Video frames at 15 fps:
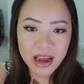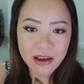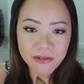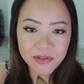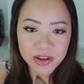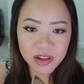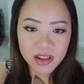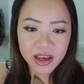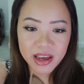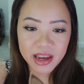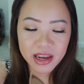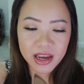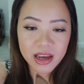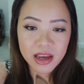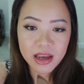I feel
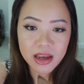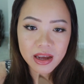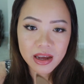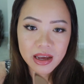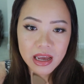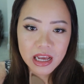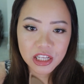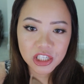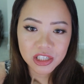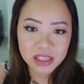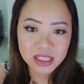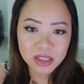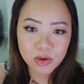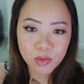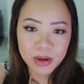like it's
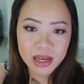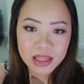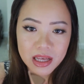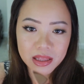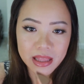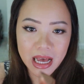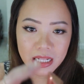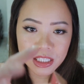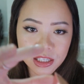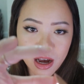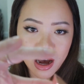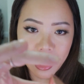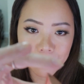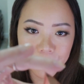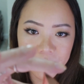just the way that that
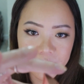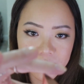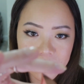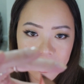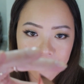top is.